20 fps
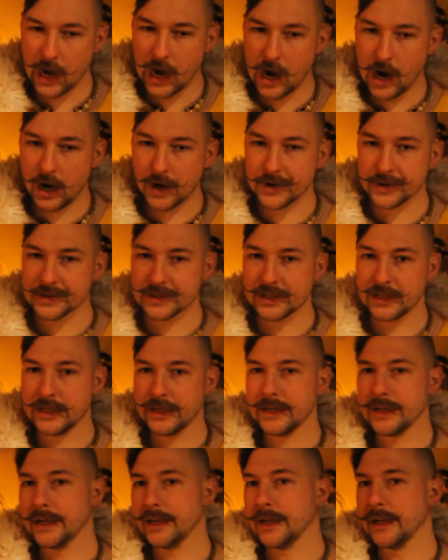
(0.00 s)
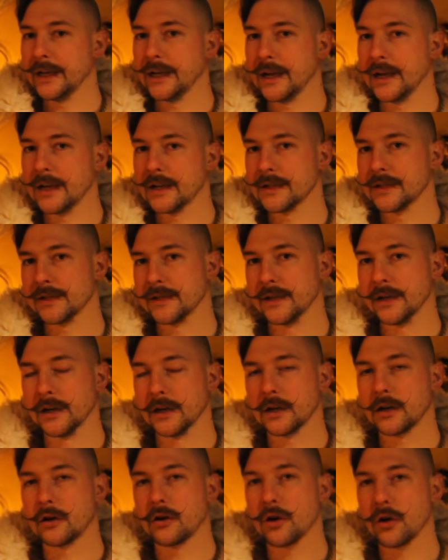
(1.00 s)
Honestly, it has the
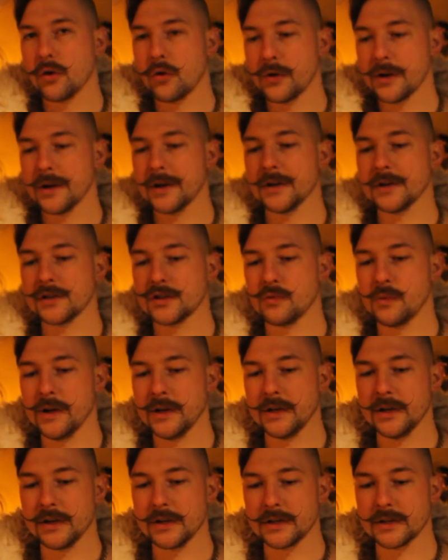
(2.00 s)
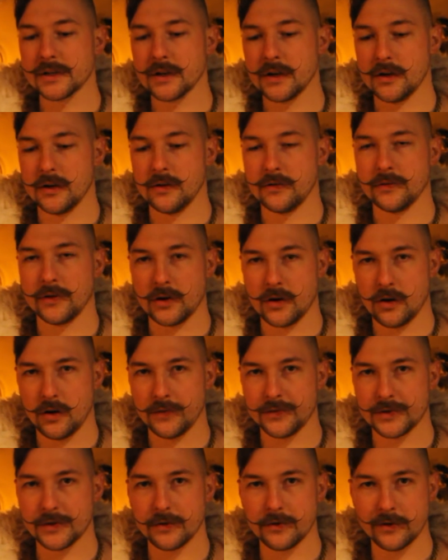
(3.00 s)
cloying sweetness of a
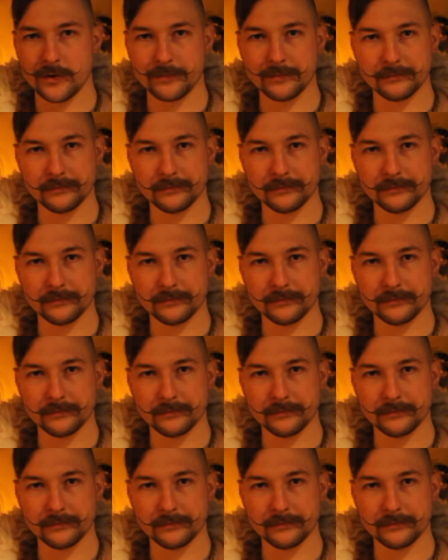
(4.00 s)
cough syrup.